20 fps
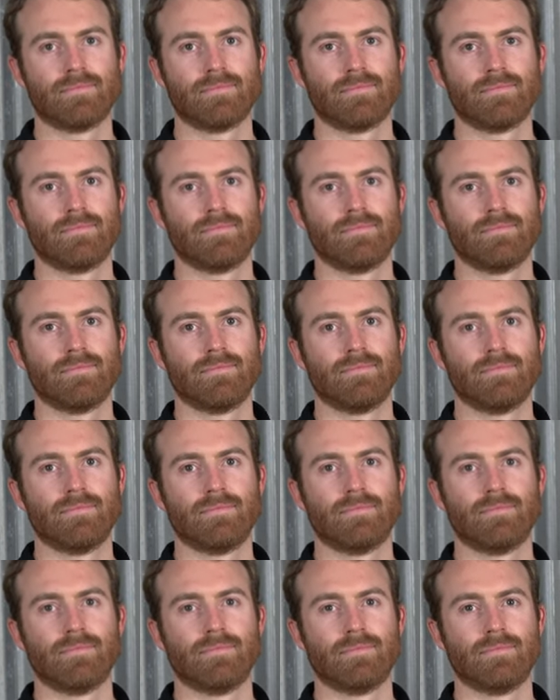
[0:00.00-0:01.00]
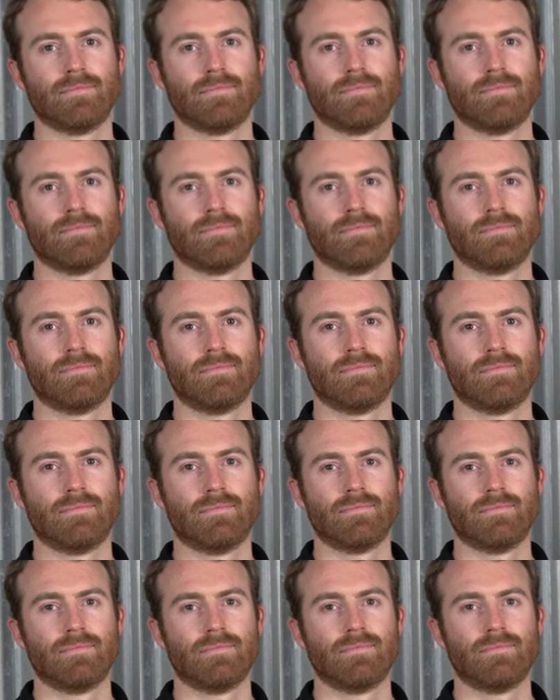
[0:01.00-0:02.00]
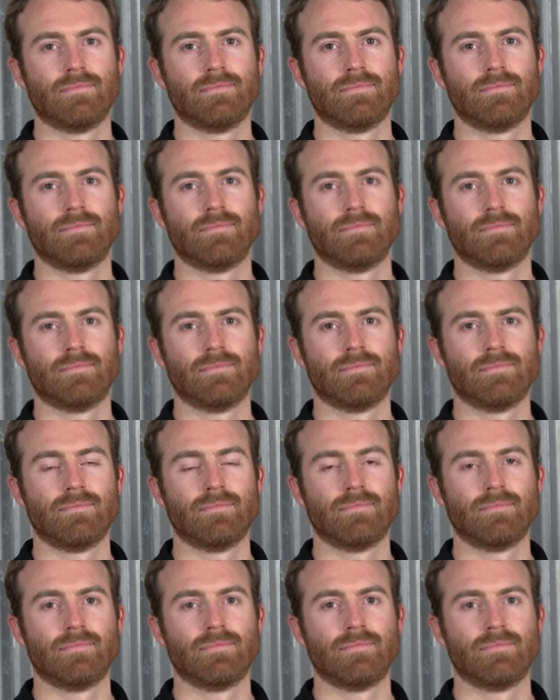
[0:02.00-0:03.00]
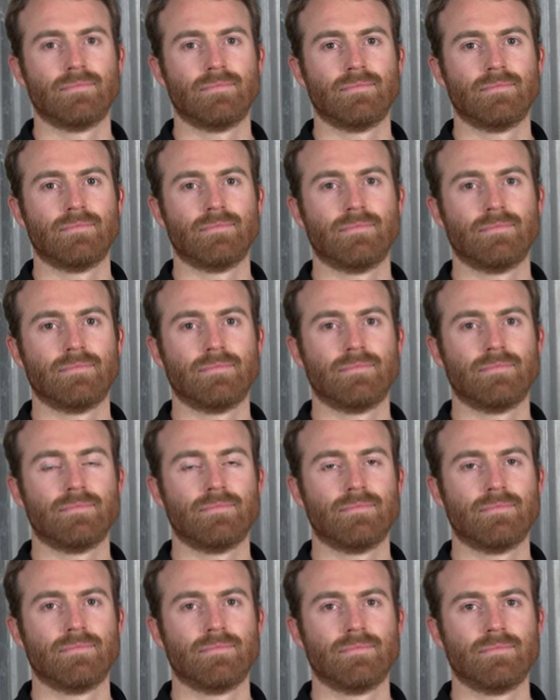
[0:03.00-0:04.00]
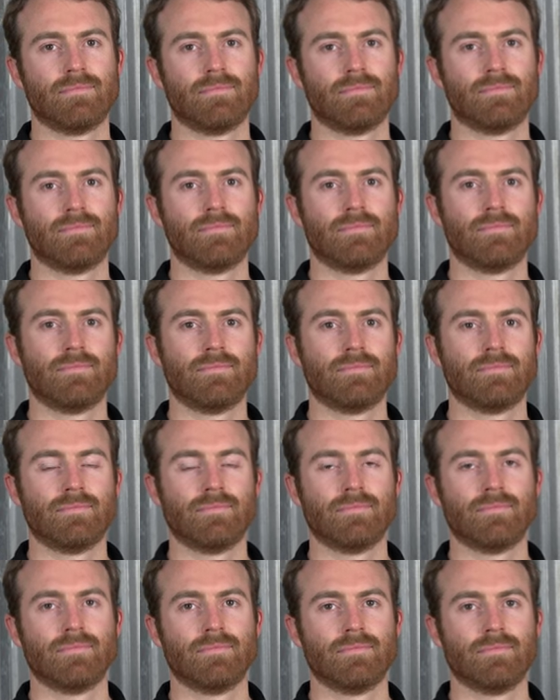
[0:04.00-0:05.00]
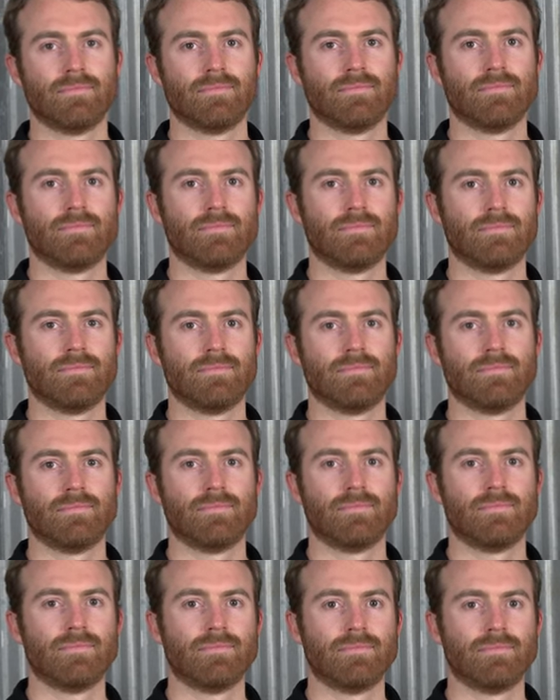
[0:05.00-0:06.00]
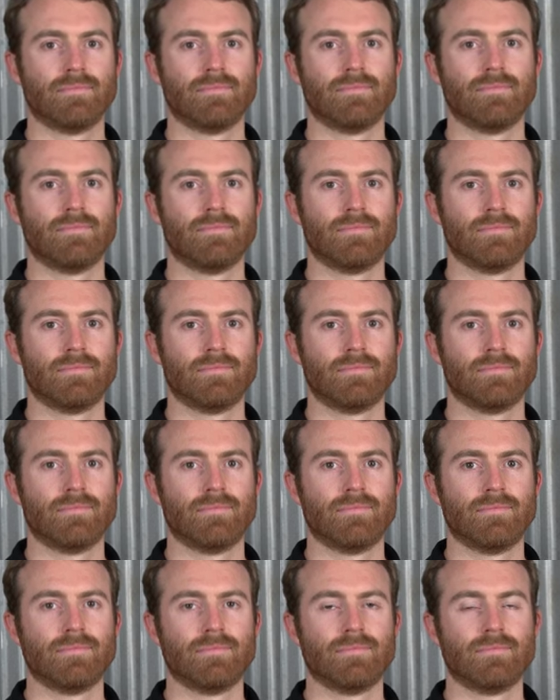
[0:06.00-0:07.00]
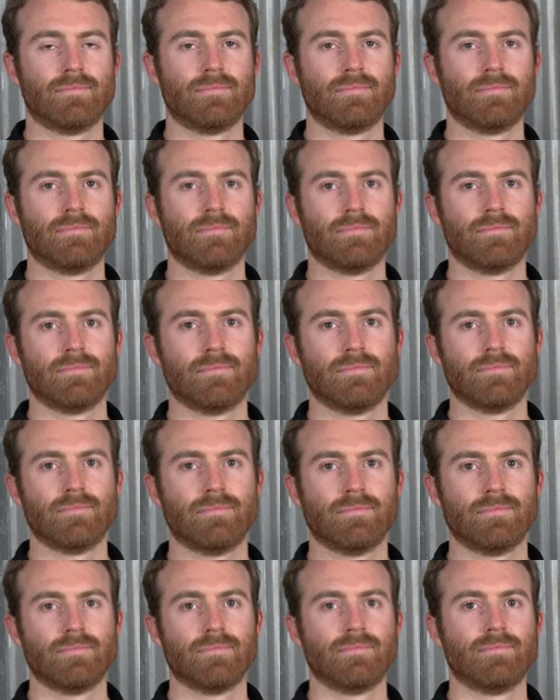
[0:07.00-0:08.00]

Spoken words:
No words are spoken by the person on screen.